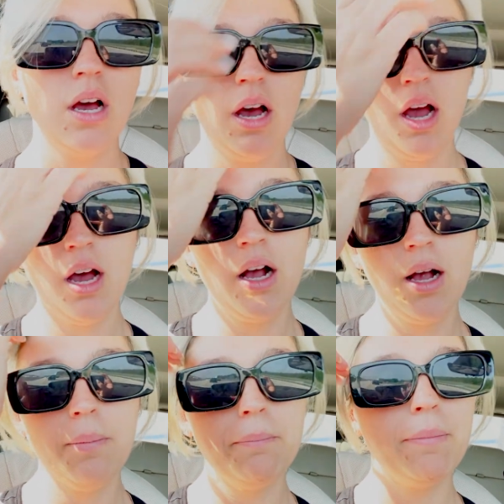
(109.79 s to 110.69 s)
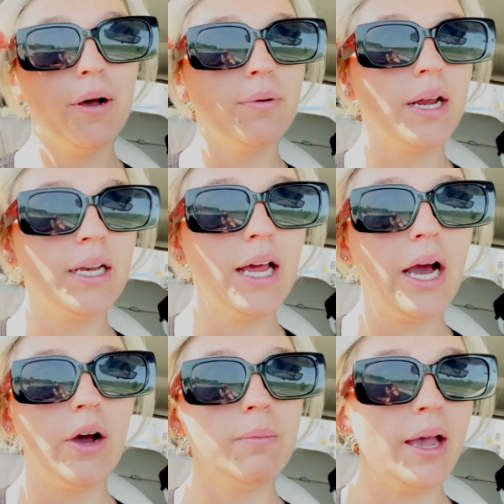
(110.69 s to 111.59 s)
But right now
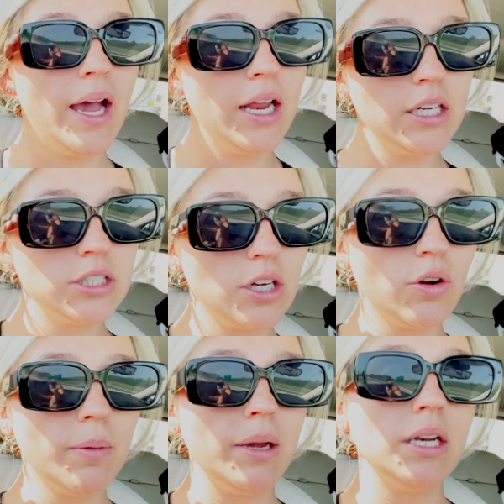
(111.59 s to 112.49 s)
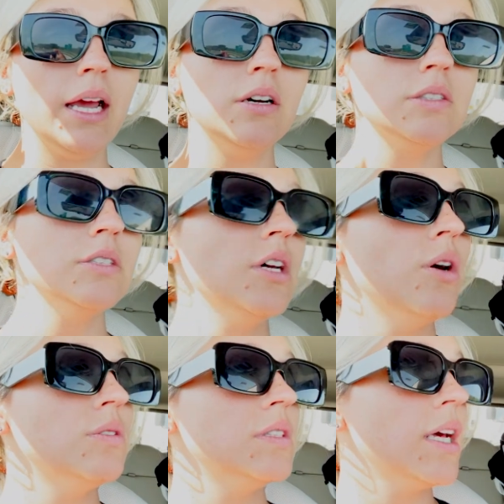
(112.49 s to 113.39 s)
I'm heading to go get my nails and
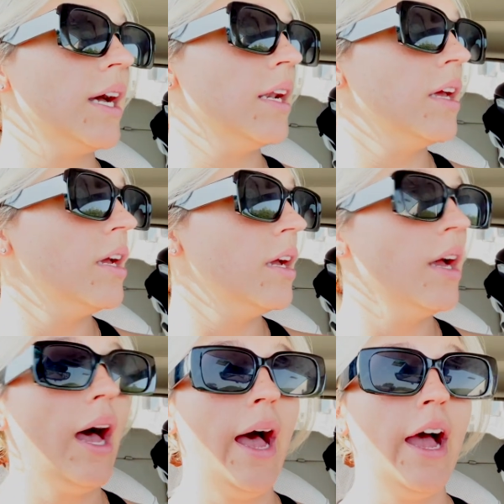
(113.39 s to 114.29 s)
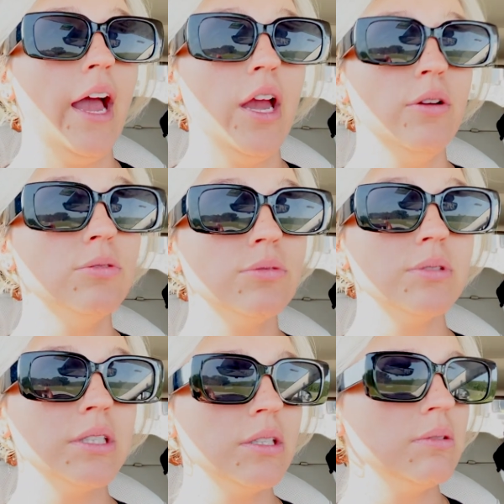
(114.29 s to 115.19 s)
toes done. I
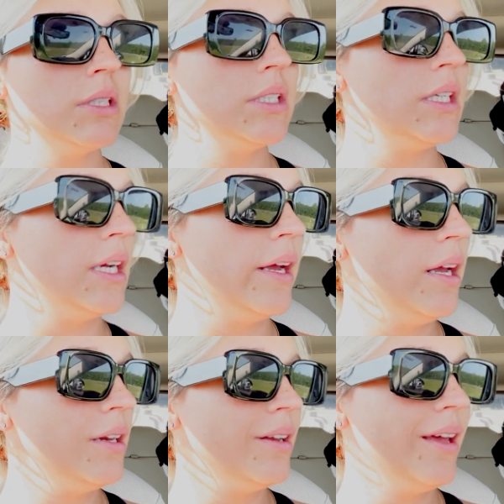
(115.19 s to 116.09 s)
really need it.